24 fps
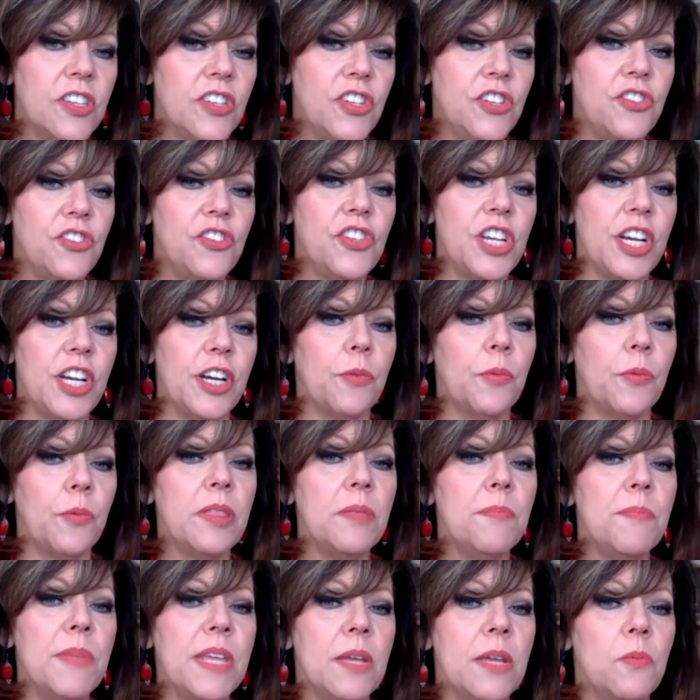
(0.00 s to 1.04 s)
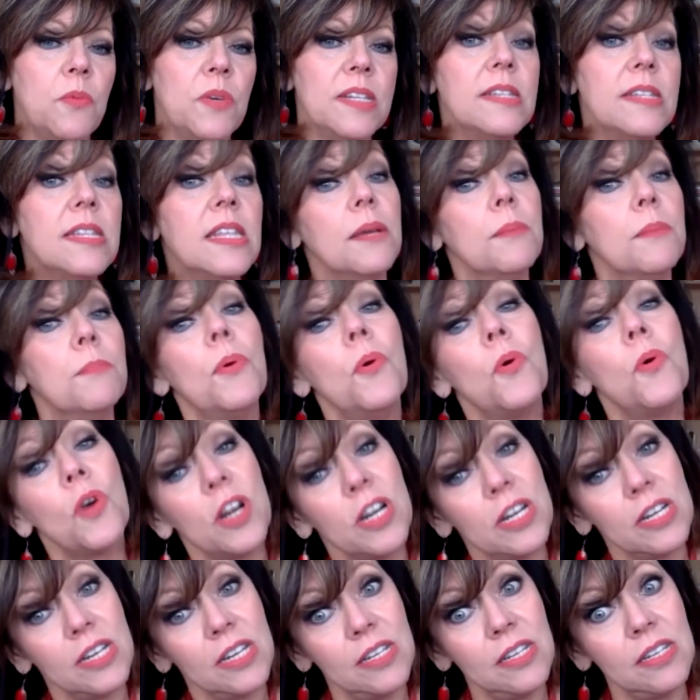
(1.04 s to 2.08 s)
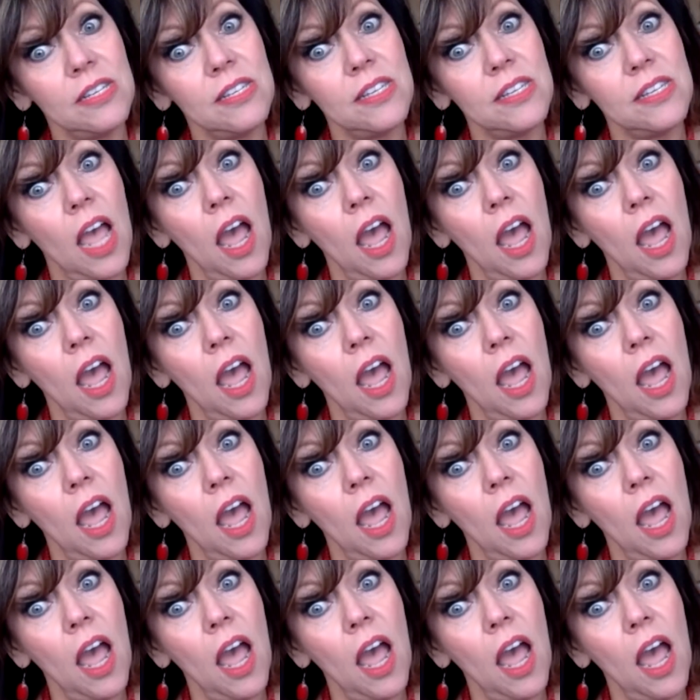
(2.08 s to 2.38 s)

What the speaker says: you shared with me was the importance